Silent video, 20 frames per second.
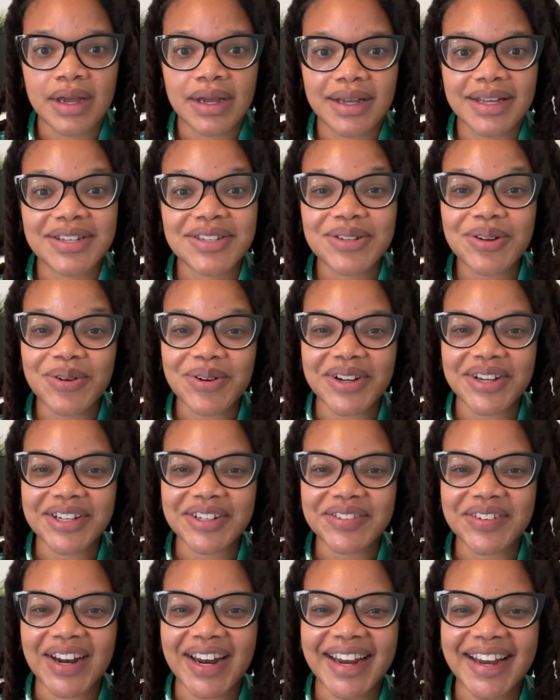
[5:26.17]
it's so
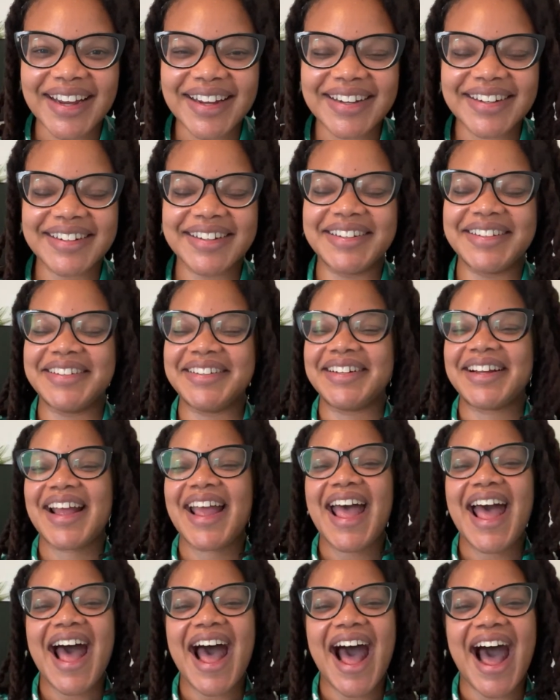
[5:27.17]
good, right?
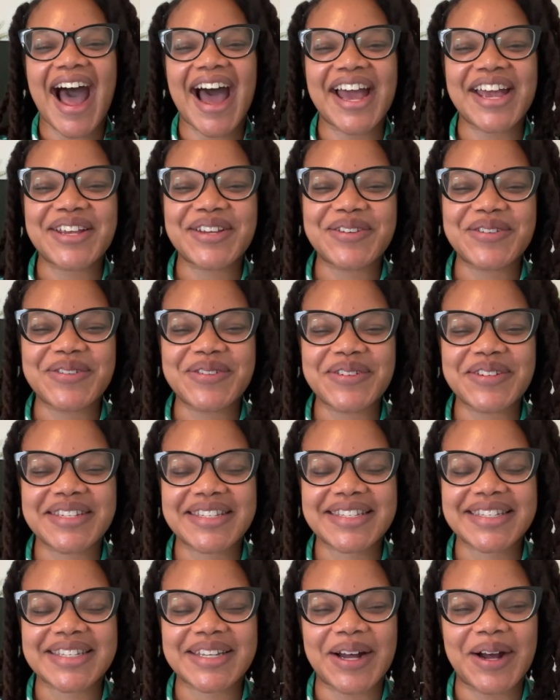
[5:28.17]
I use
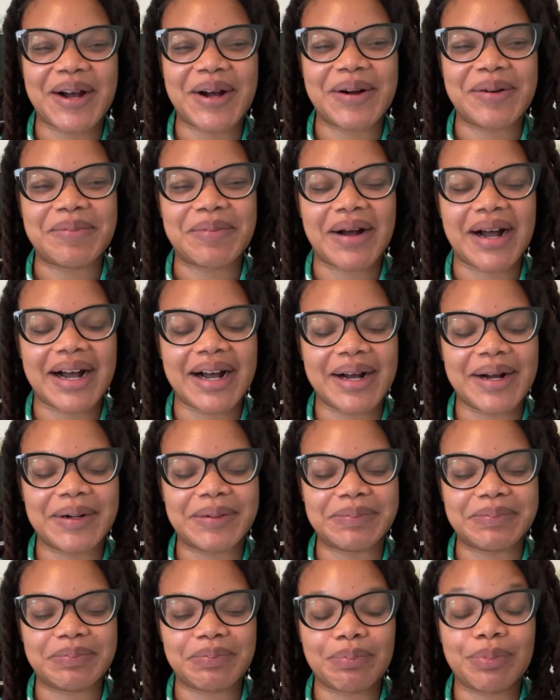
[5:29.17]

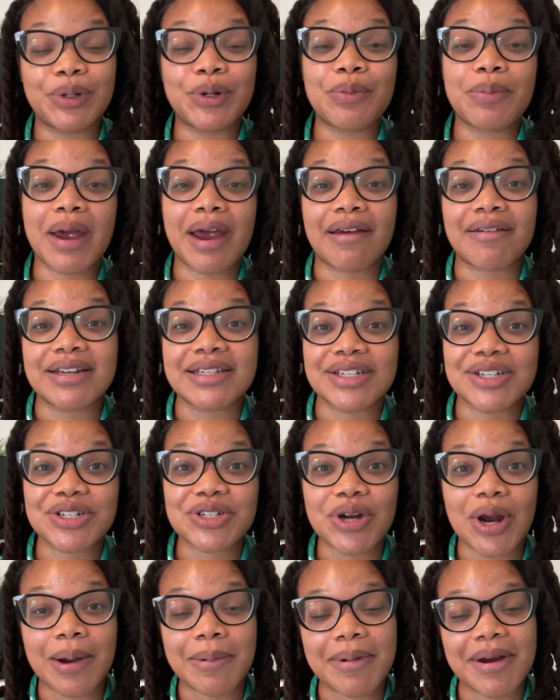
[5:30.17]
some blueberries and
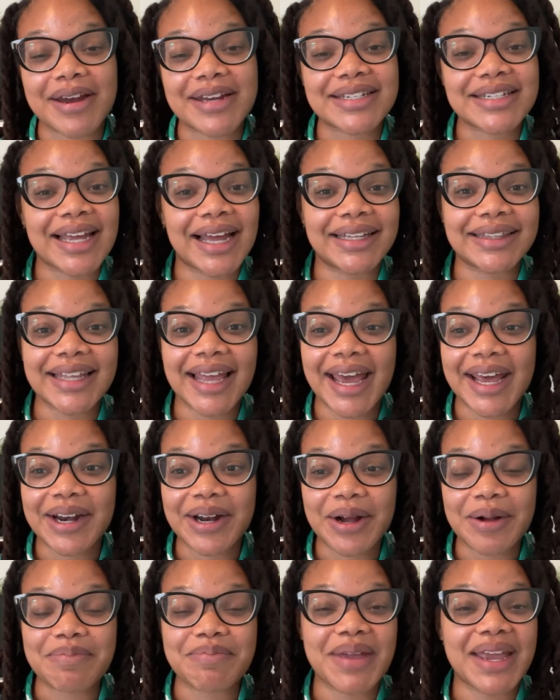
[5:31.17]
strawberries, cut that
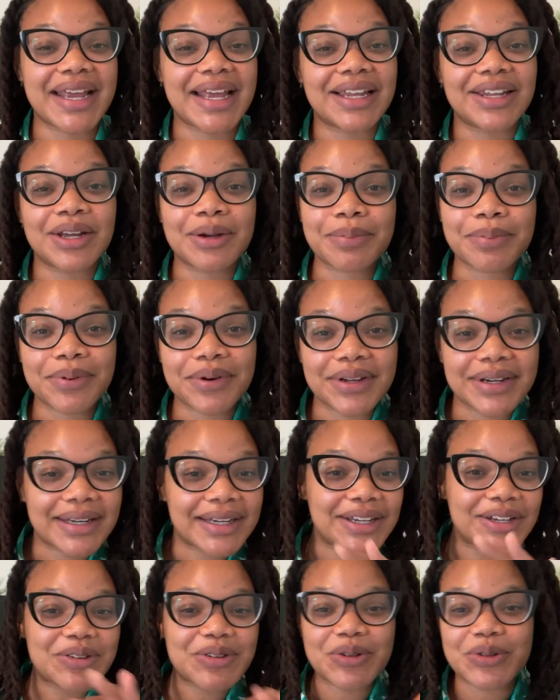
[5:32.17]
up, make it look pretty,
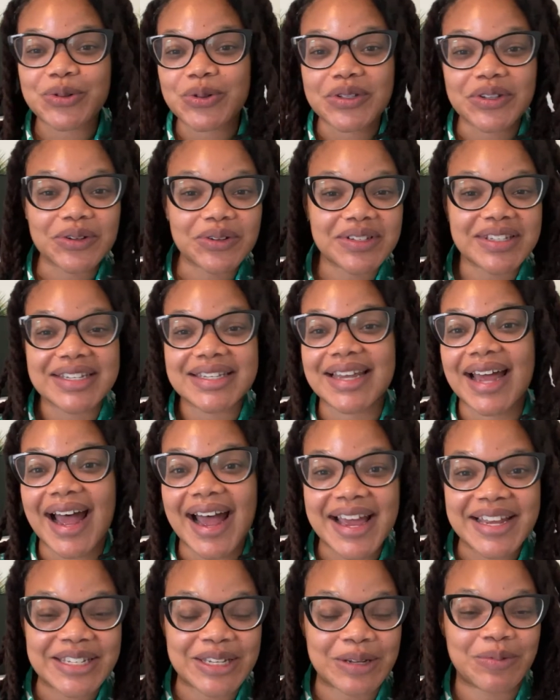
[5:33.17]
you know, do little
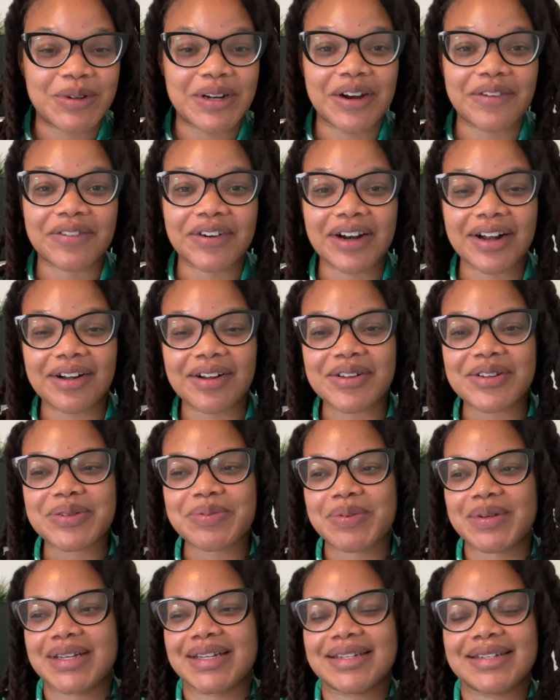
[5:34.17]
designs and whatever else
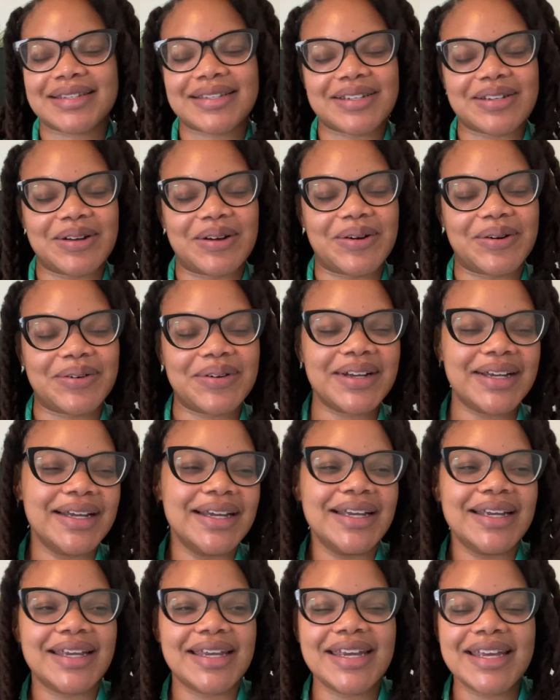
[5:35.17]
because, you know,
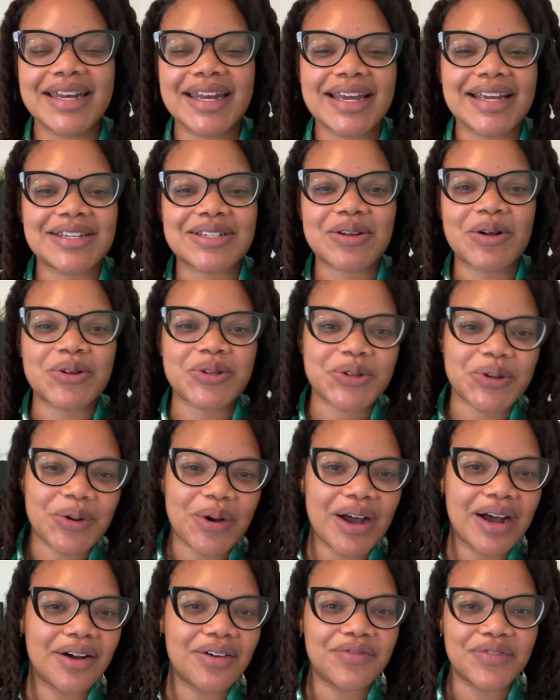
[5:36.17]
eating is also
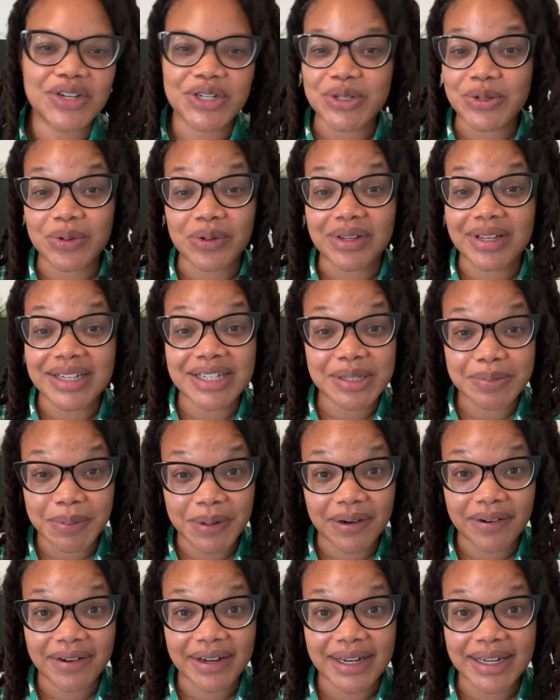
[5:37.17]
a visual
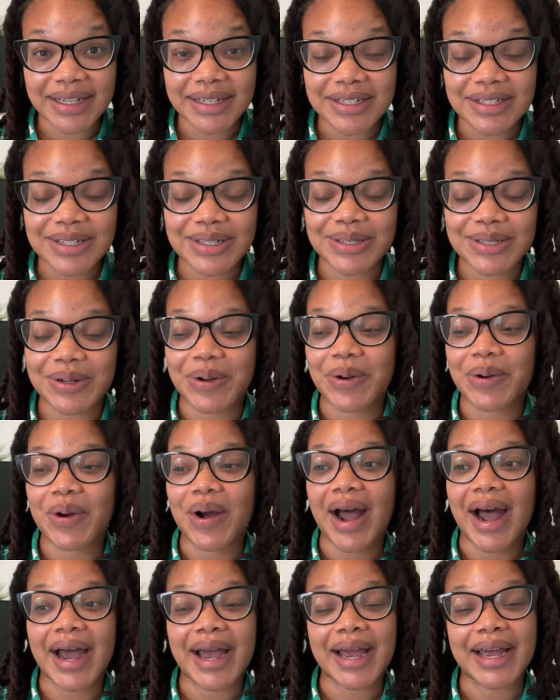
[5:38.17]
experience. So
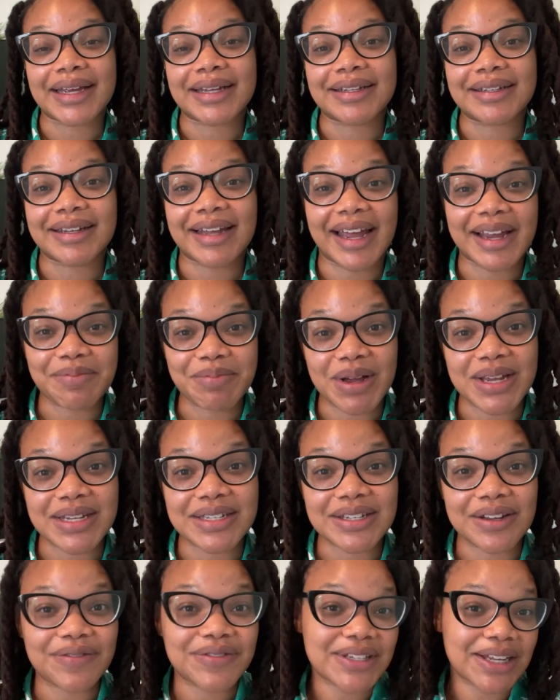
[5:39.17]
I like
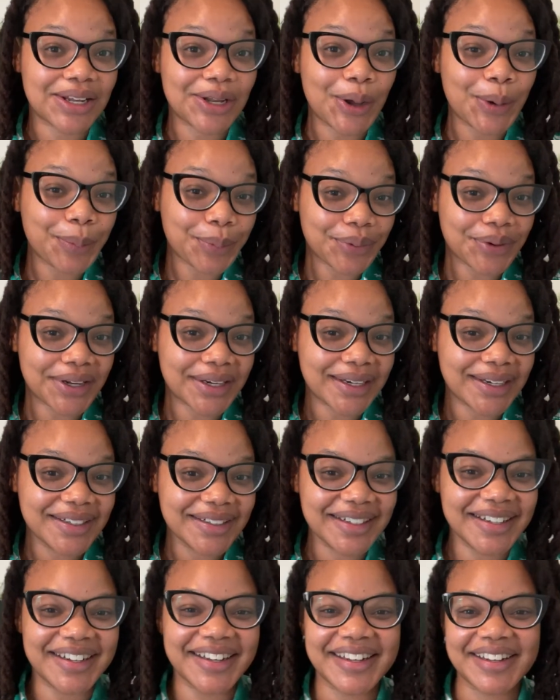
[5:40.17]
myself to look pretty
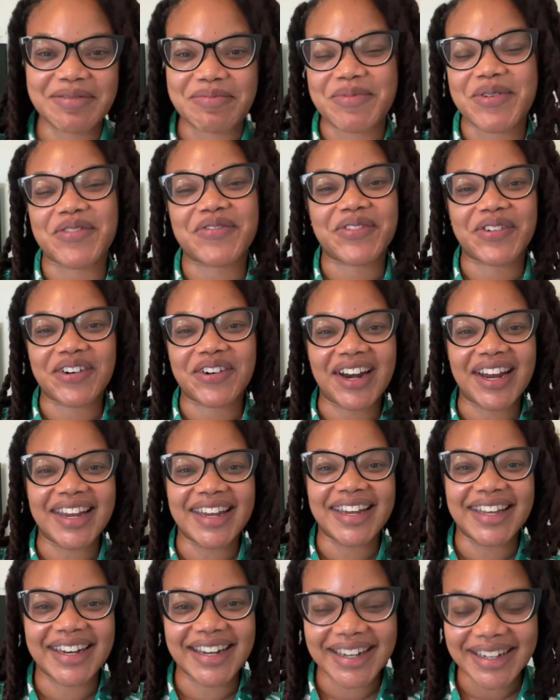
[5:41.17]
before I
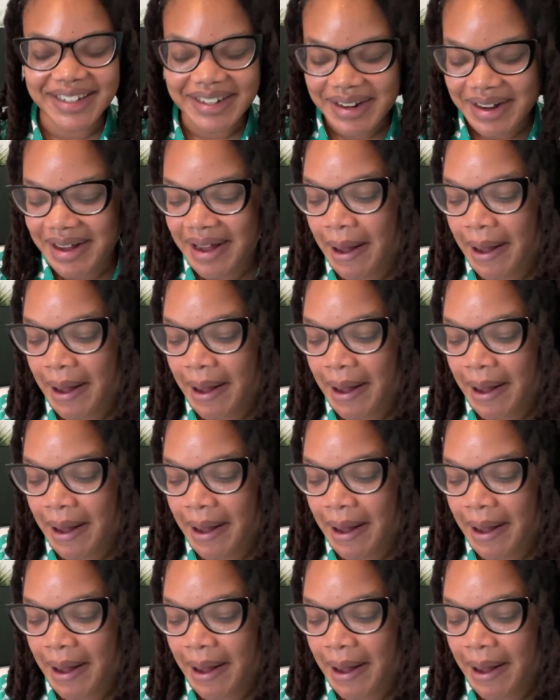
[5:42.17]
eat it.